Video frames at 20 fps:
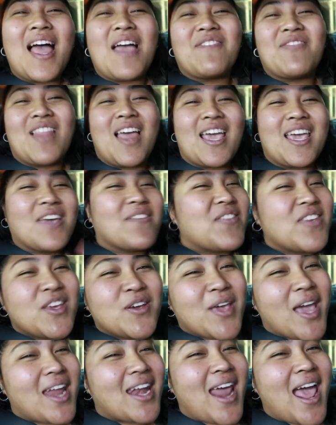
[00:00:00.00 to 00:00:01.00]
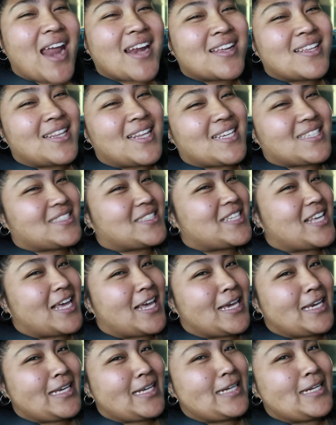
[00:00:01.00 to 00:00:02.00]
life. Like, if you can handle this,
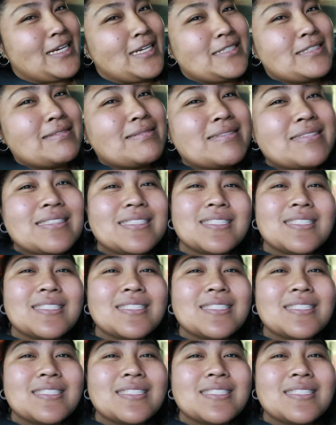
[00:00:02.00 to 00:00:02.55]
uh, you know.